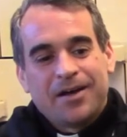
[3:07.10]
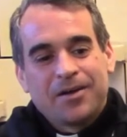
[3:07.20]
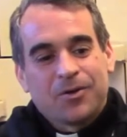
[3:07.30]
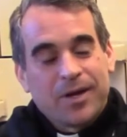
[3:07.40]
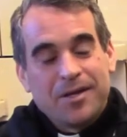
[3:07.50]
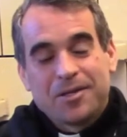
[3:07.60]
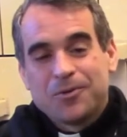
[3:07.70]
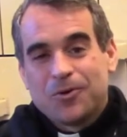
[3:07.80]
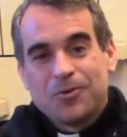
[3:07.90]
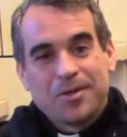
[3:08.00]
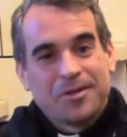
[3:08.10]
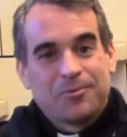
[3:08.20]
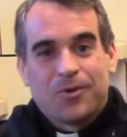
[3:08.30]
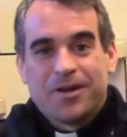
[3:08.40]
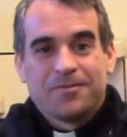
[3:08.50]
Grade school was
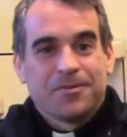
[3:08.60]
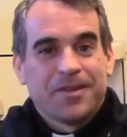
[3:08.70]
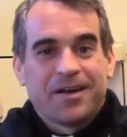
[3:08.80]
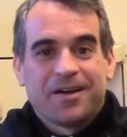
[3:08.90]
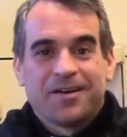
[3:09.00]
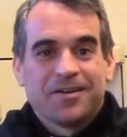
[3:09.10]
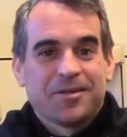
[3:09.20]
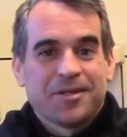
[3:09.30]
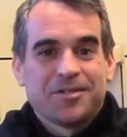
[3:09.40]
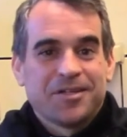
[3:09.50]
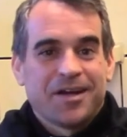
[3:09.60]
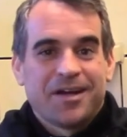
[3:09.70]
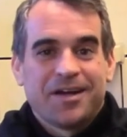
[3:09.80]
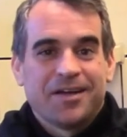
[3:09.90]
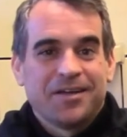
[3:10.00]
wonderful there. Such
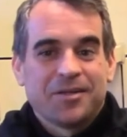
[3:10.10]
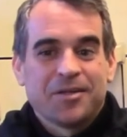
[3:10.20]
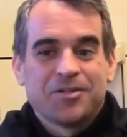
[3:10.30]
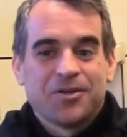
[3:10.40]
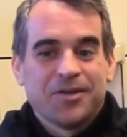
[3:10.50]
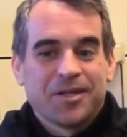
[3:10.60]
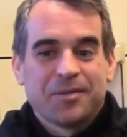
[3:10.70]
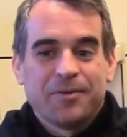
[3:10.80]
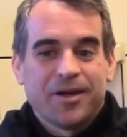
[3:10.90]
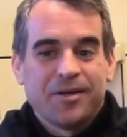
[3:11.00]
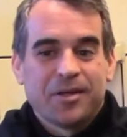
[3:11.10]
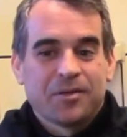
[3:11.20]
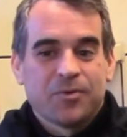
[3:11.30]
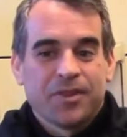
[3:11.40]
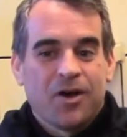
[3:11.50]
good
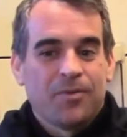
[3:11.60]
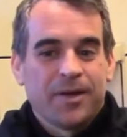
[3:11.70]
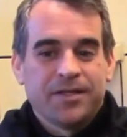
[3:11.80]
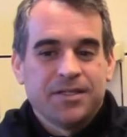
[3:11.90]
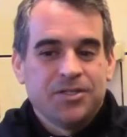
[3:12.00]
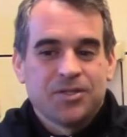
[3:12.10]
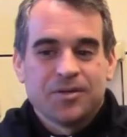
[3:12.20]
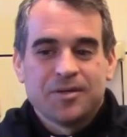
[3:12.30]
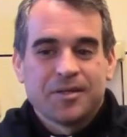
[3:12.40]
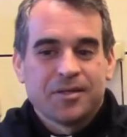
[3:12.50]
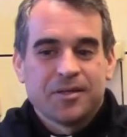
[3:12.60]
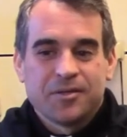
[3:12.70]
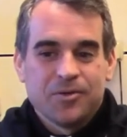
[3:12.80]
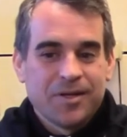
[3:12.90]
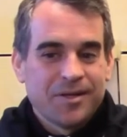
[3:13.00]
experiences with all my teachers and
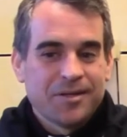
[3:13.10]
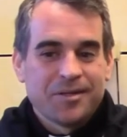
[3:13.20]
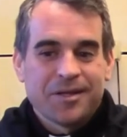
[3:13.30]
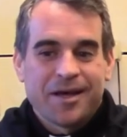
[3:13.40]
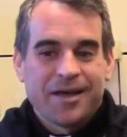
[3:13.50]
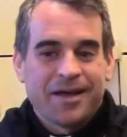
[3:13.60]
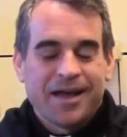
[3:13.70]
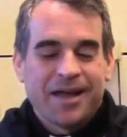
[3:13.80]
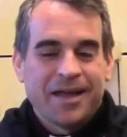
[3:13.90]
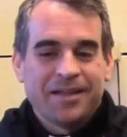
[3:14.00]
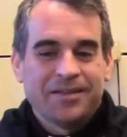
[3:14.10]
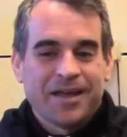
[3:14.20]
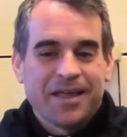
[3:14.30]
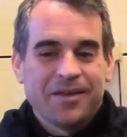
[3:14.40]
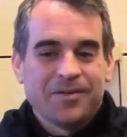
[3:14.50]
students.
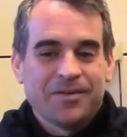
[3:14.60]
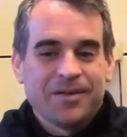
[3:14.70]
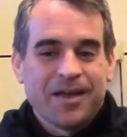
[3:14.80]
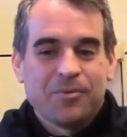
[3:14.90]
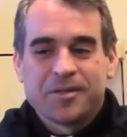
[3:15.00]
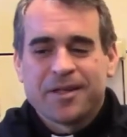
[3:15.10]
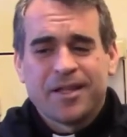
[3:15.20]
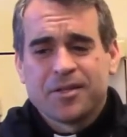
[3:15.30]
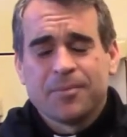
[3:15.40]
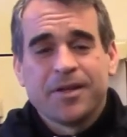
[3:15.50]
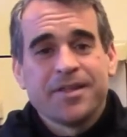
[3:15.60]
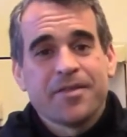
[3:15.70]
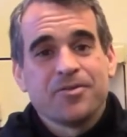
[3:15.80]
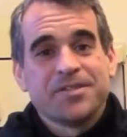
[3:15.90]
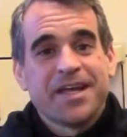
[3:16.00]
I was telling somebody the
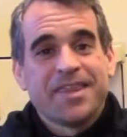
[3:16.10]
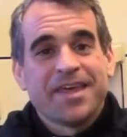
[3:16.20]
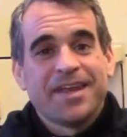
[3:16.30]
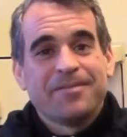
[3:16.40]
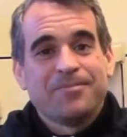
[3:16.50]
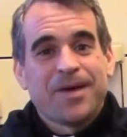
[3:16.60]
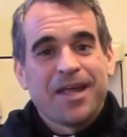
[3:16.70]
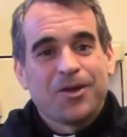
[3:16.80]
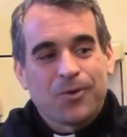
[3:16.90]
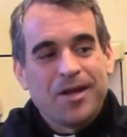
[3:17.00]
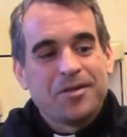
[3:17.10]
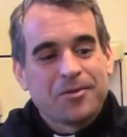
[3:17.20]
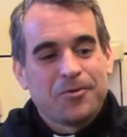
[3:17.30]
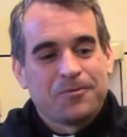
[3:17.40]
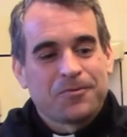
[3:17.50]
other day that my grade
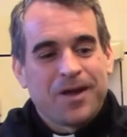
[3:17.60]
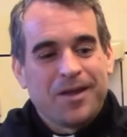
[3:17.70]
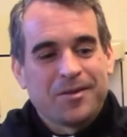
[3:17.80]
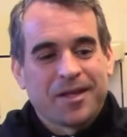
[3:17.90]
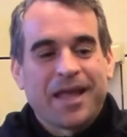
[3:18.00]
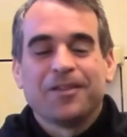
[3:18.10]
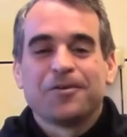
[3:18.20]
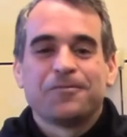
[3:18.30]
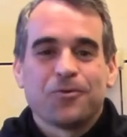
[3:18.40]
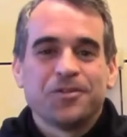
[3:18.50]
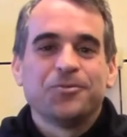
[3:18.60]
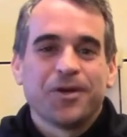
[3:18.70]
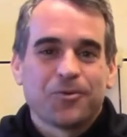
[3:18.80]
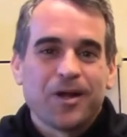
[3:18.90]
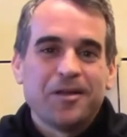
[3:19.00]
school friends, like, I look forward to
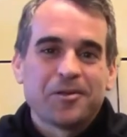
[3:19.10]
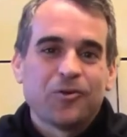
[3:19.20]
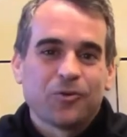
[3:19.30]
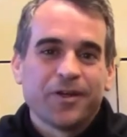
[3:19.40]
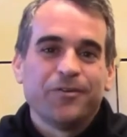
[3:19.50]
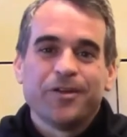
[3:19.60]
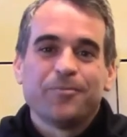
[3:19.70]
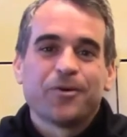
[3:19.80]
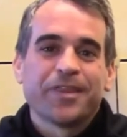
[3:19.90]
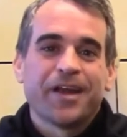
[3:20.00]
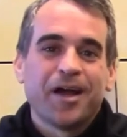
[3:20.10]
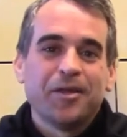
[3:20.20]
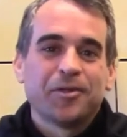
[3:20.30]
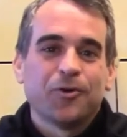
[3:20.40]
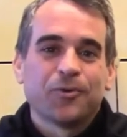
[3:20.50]
a grade school reunion more than a
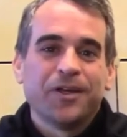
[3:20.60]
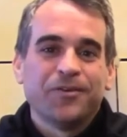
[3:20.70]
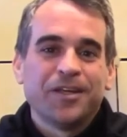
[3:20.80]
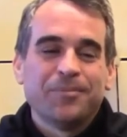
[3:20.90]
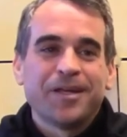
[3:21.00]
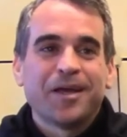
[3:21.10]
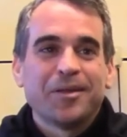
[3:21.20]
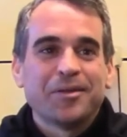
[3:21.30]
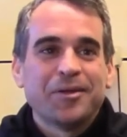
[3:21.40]
high school reunion because